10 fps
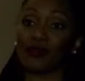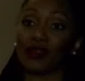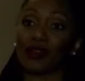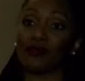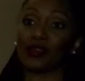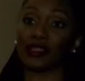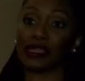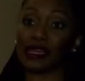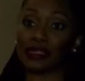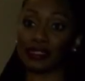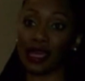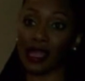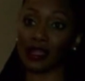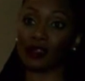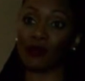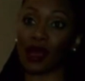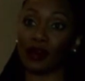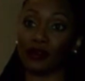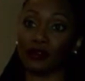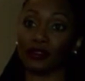For her, it's not about
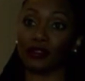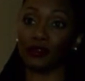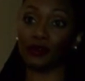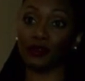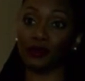statistics,